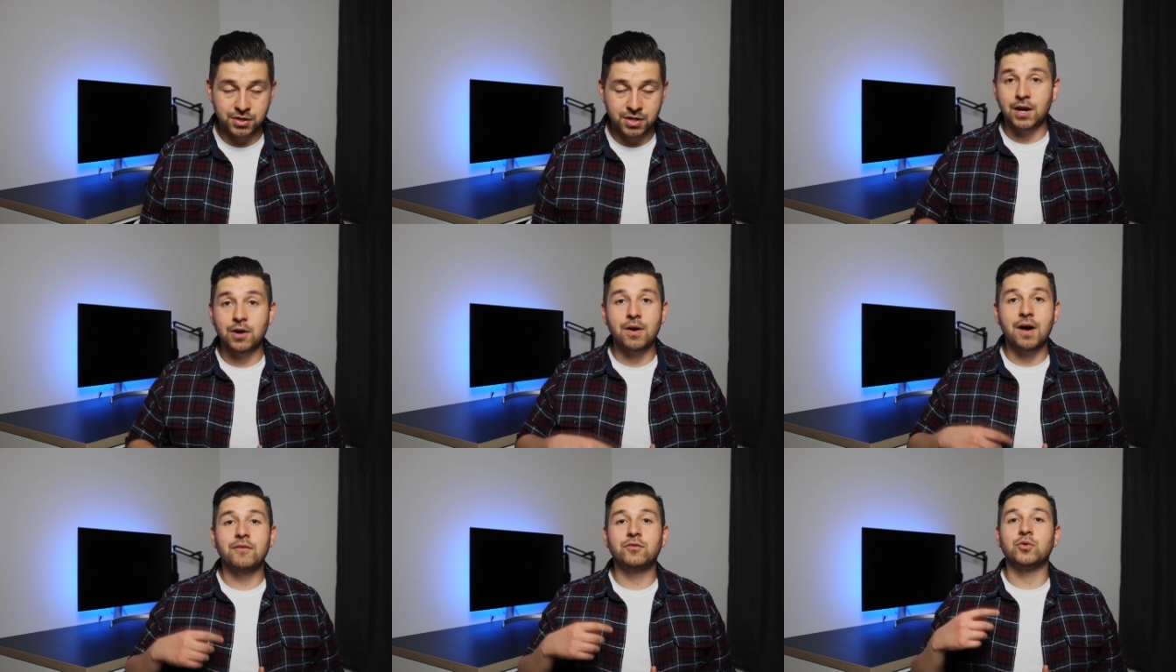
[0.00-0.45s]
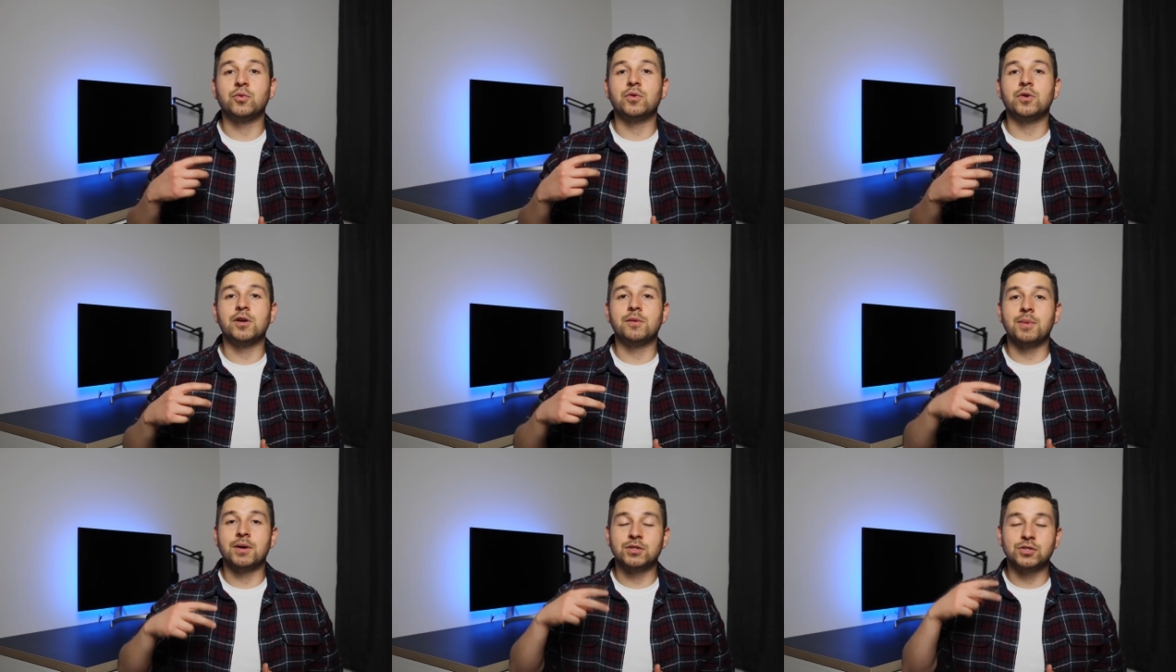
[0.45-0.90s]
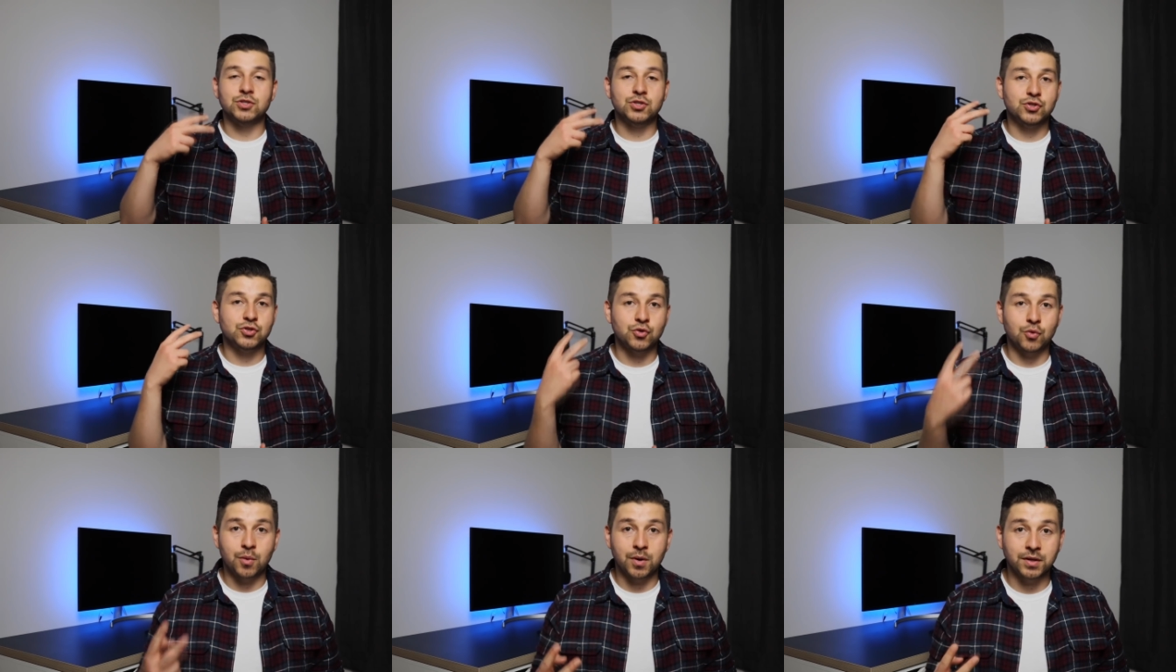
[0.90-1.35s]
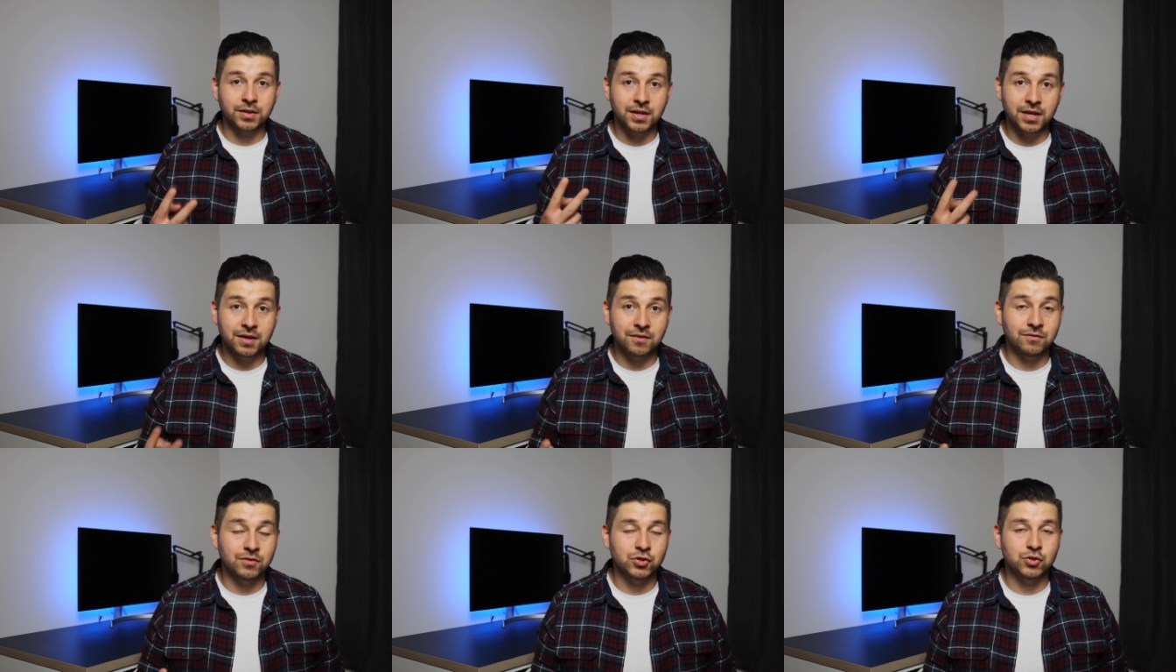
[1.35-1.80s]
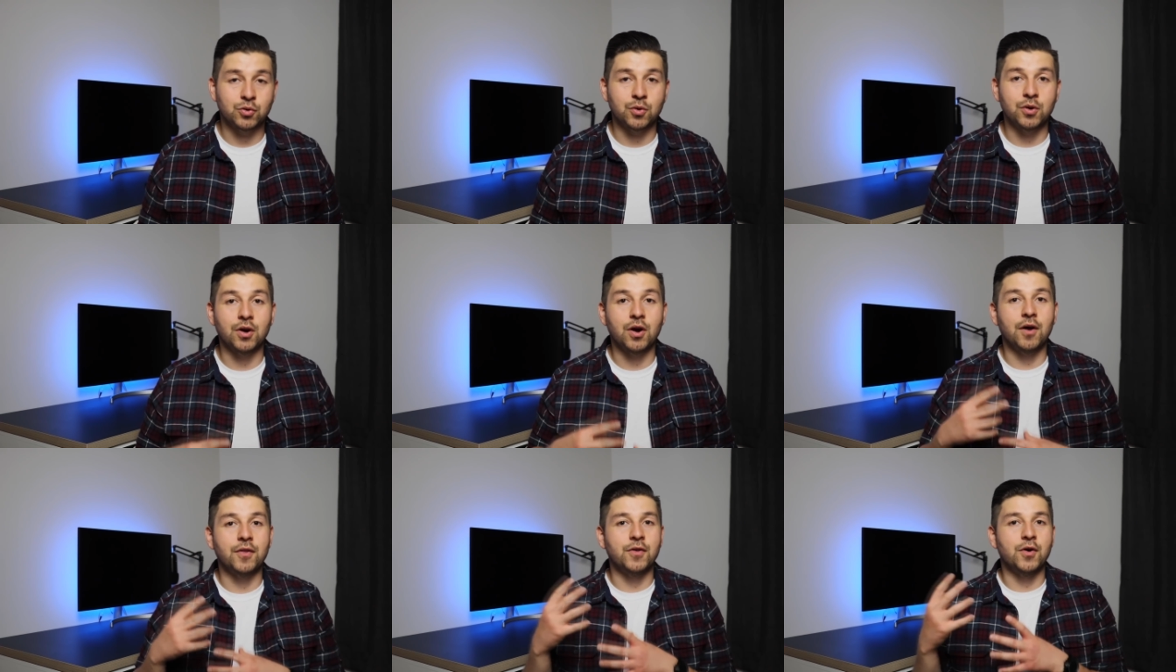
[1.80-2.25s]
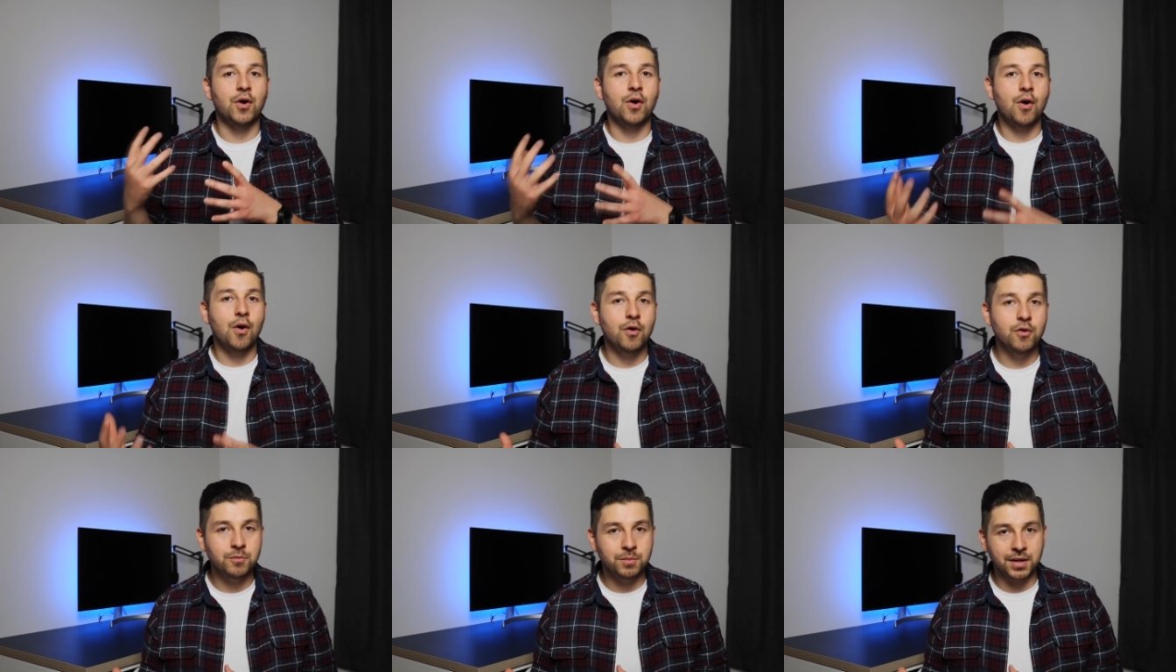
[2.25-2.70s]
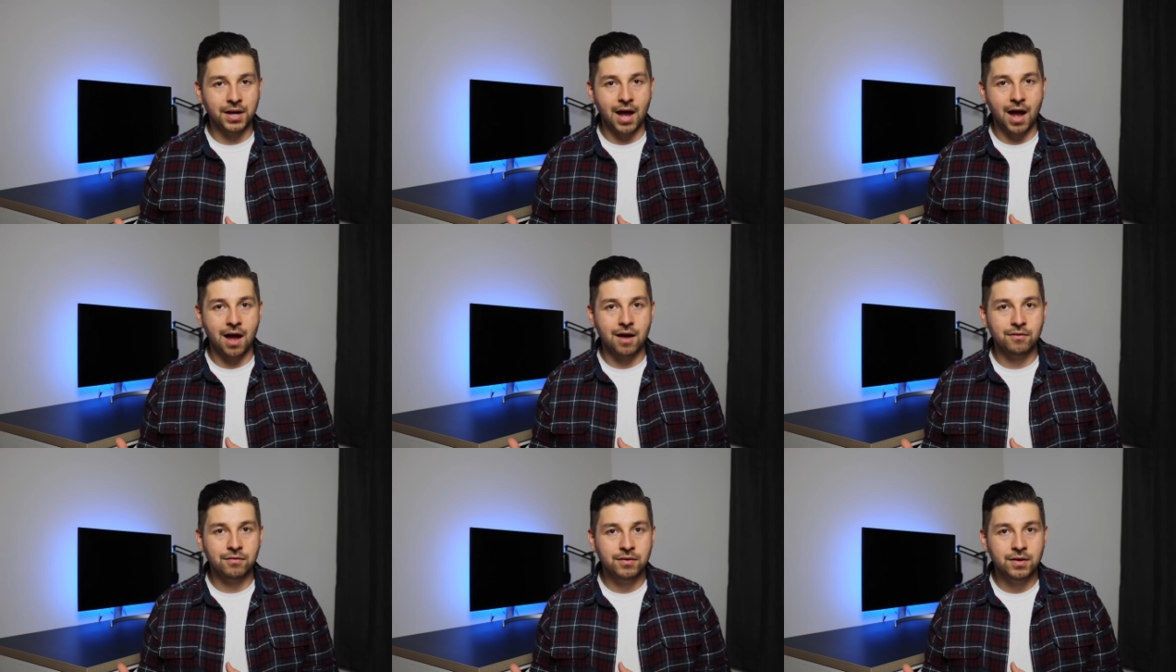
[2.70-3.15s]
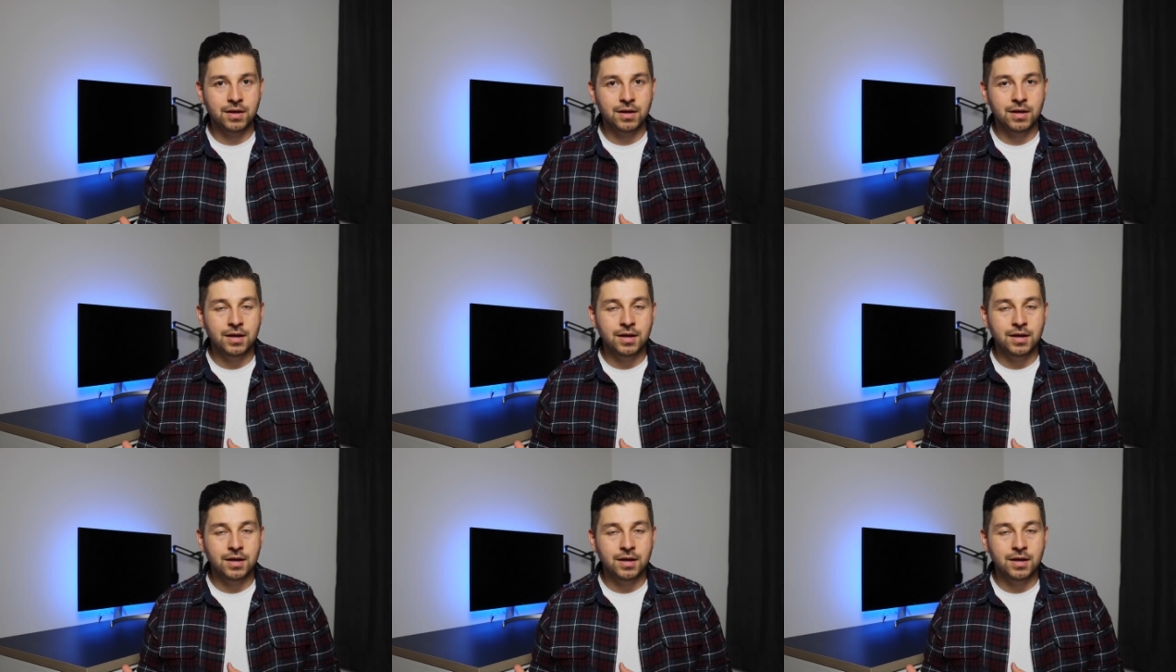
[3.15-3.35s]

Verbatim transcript: They don't have to worry about storing the inventory on their own behalf